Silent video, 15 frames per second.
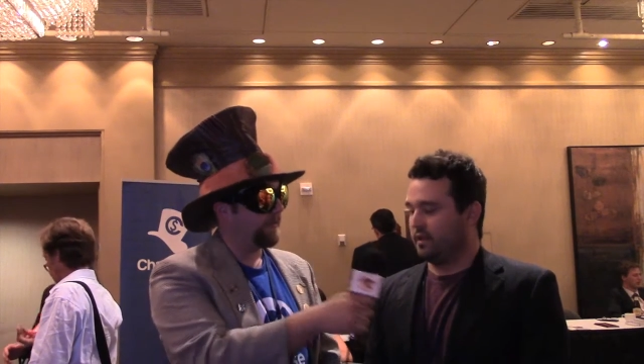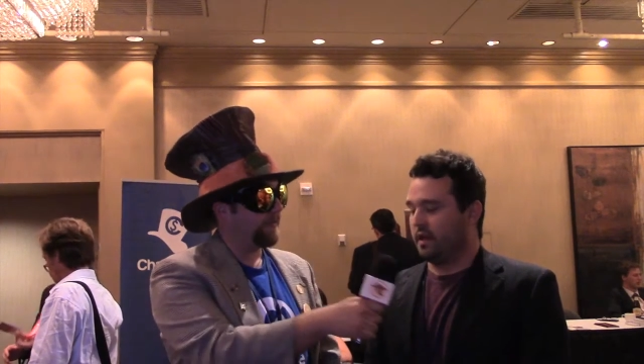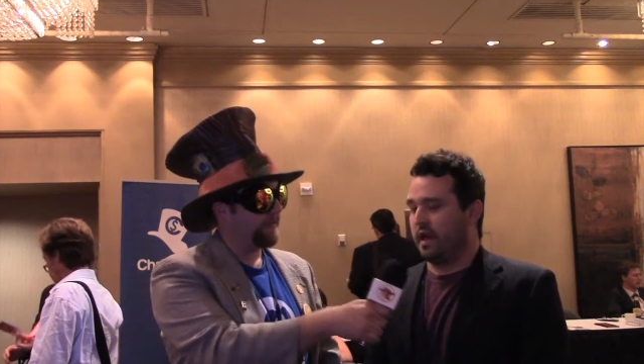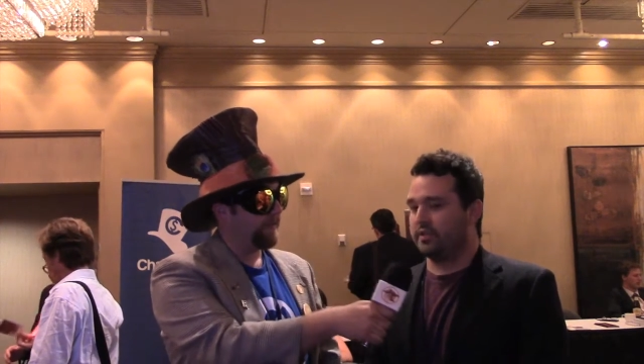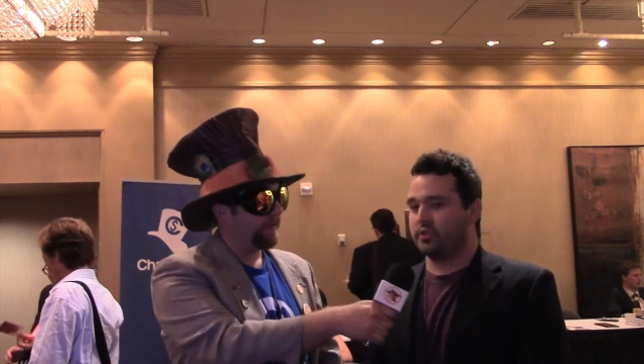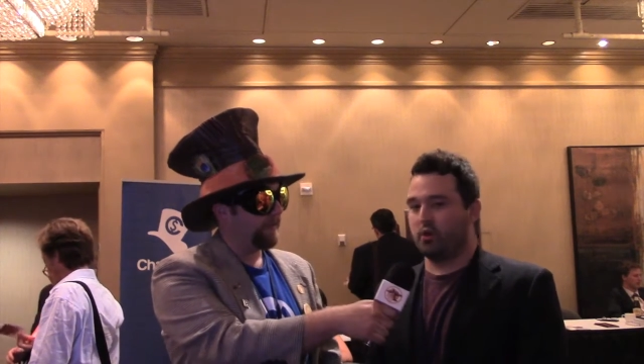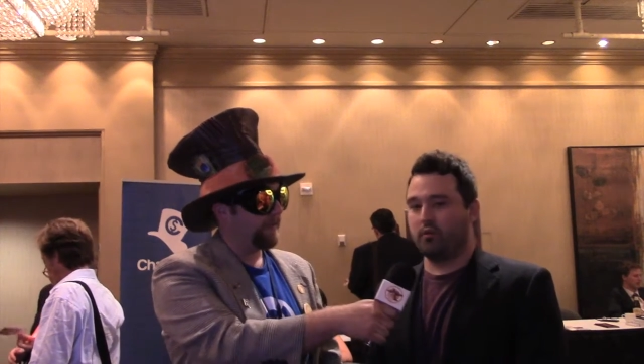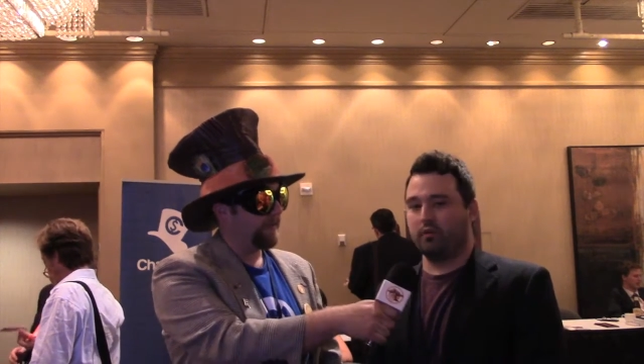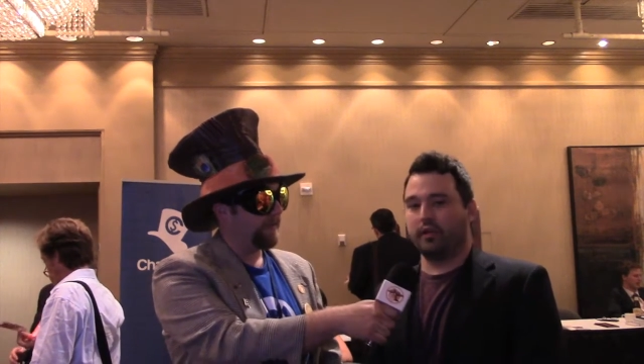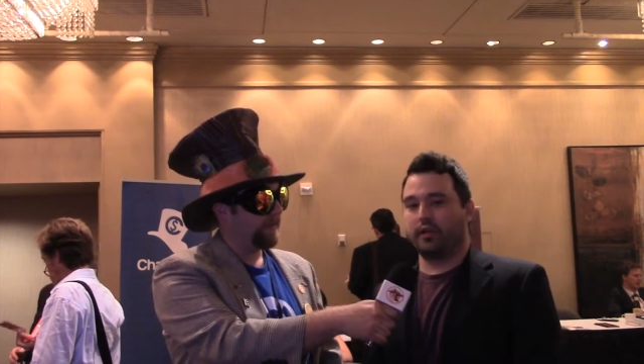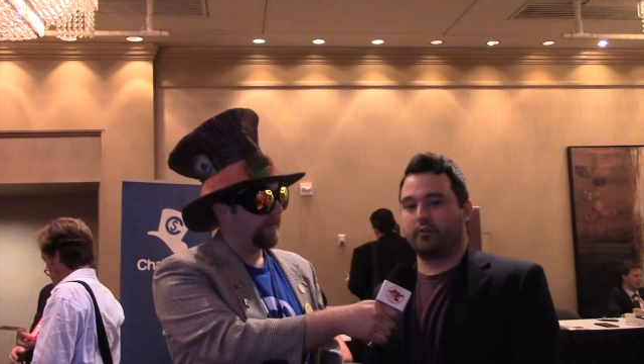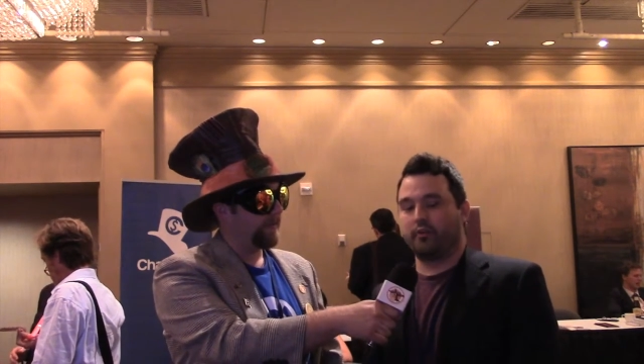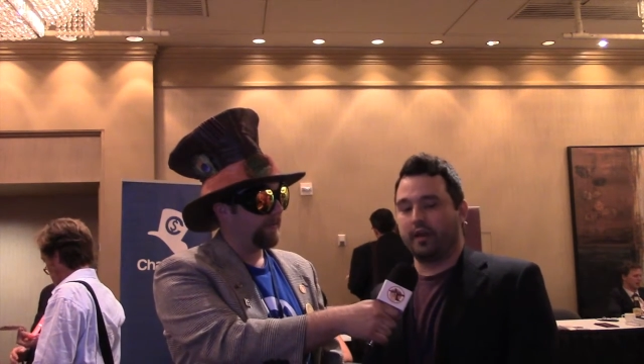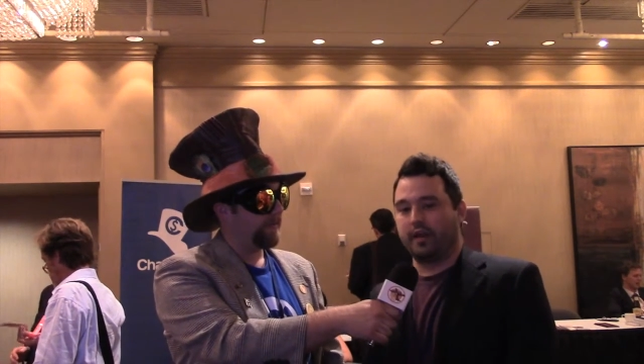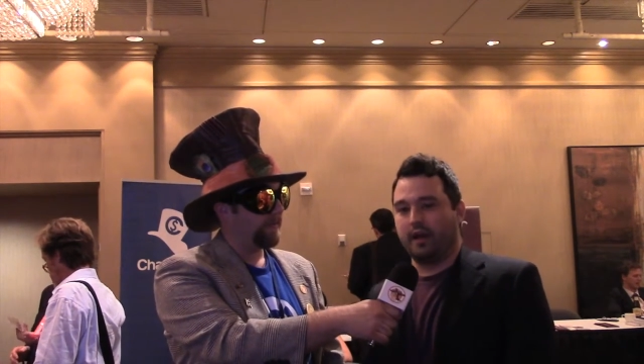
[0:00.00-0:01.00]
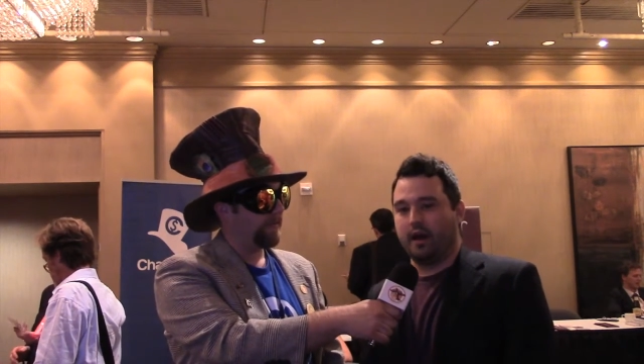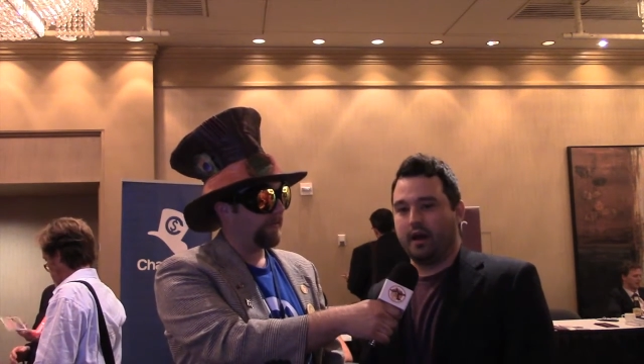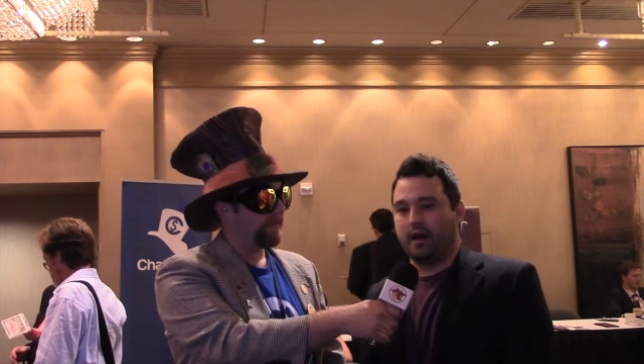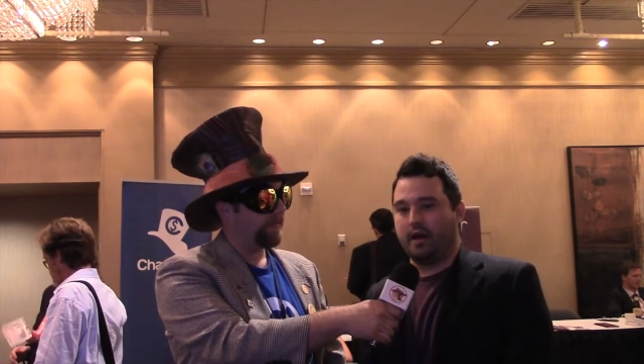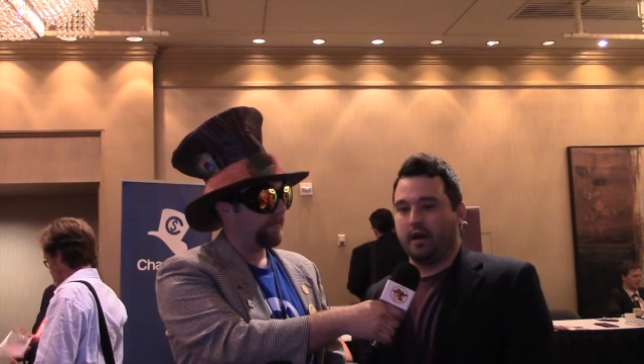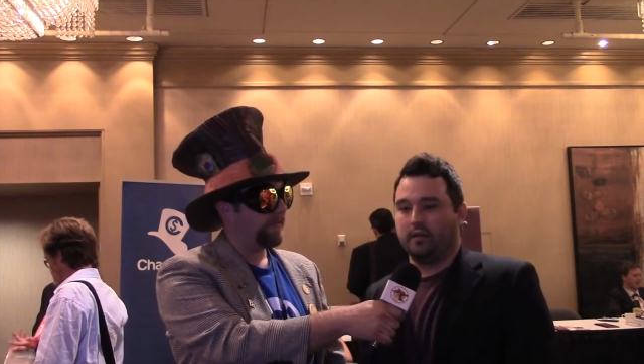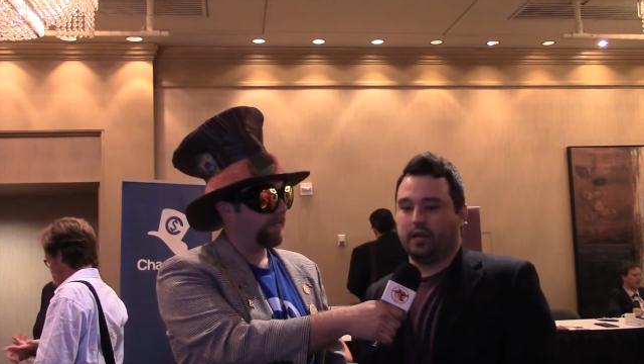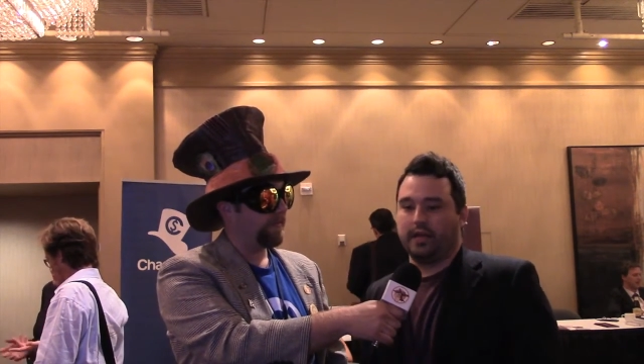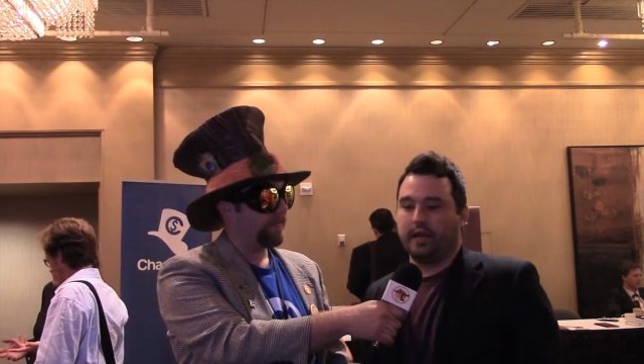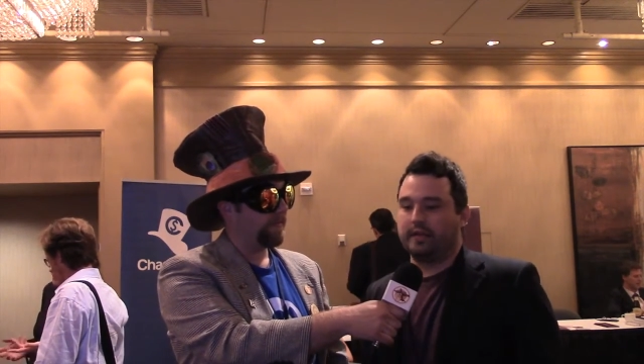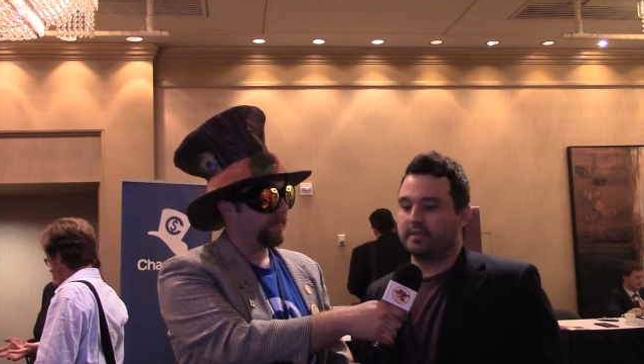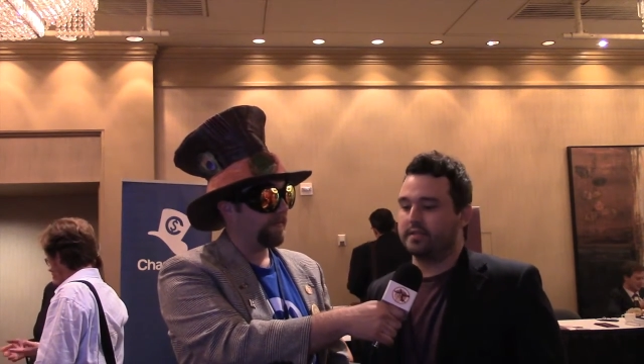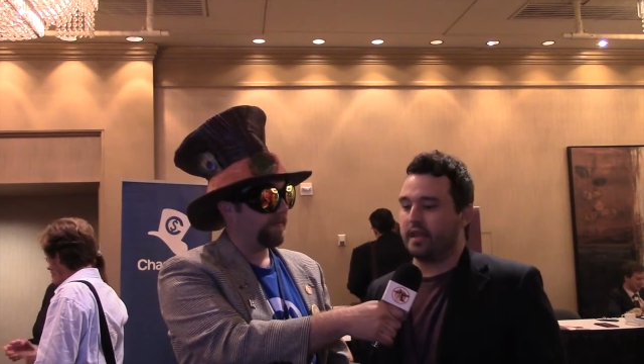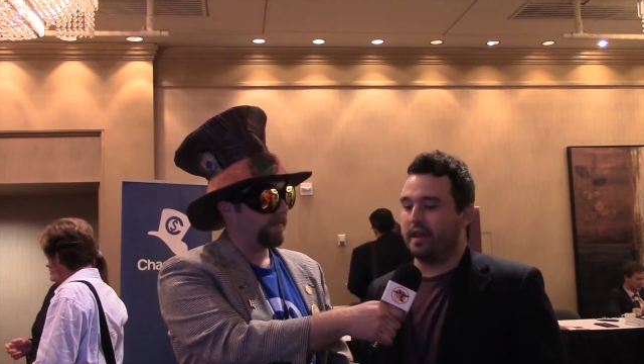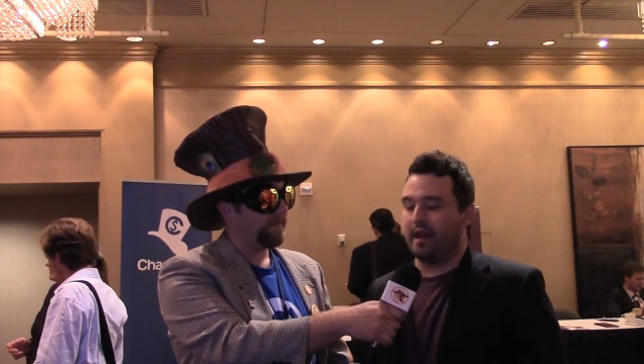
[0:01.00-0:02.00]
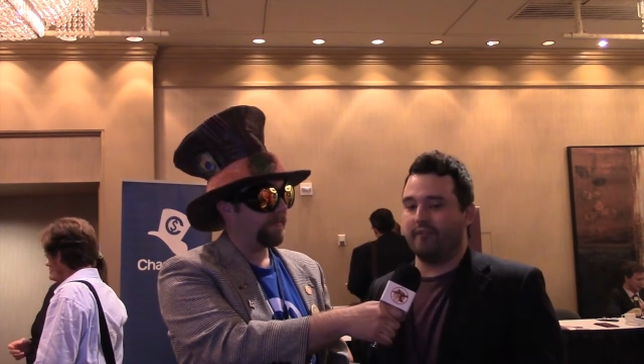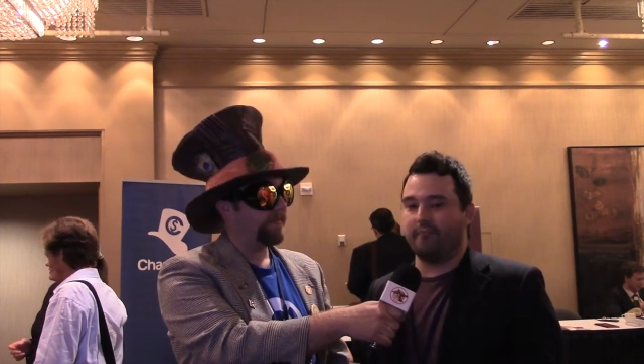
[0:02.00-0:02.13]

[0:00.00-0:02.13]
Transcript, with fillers: I totally agree. I, like I said,